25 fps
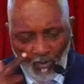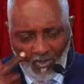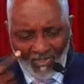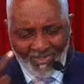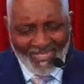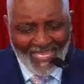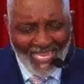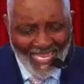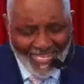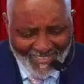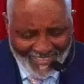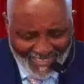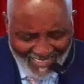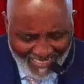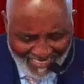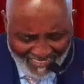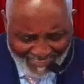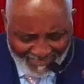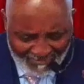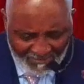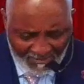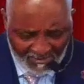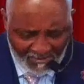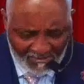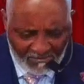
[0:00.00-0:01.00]

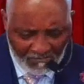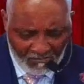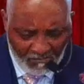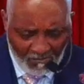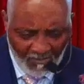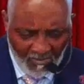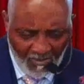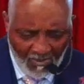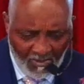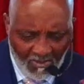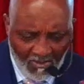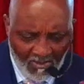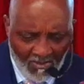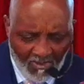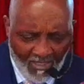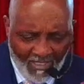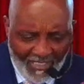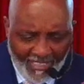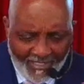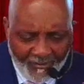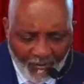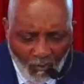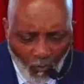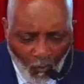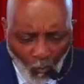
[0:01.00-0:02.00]
Chaos.
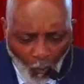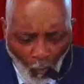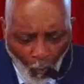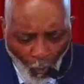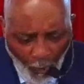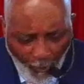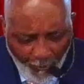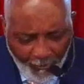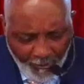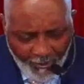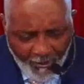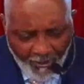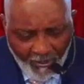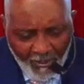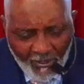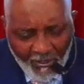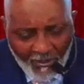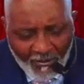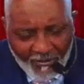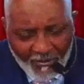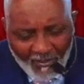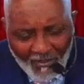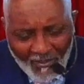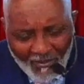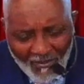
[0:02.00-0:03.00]
An order
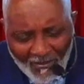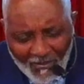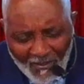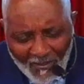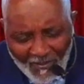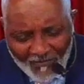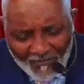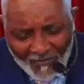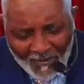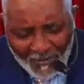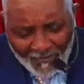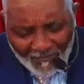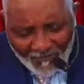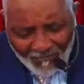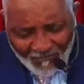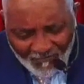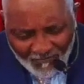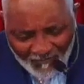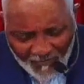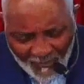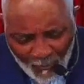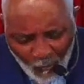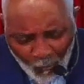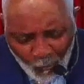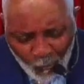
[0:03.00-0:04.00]
of
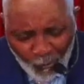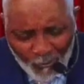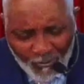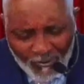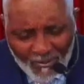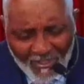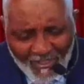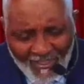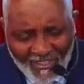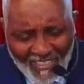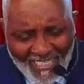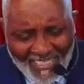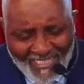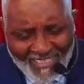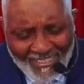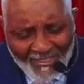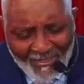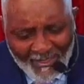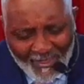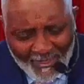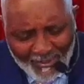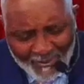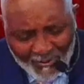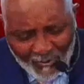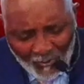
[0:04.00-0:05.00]
confusion, a
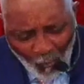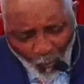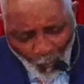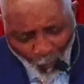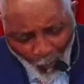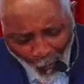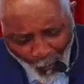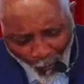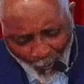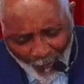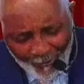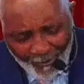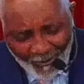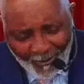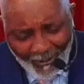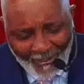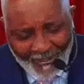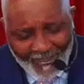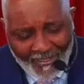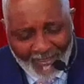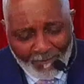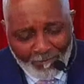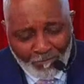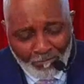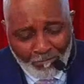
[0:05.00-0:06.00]

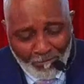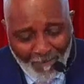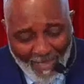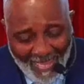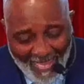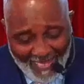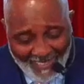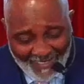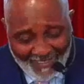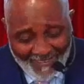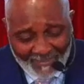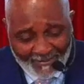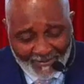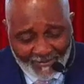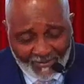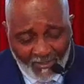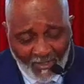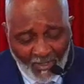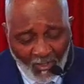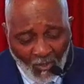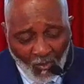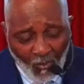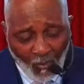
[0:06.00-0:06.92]
disorderly mass,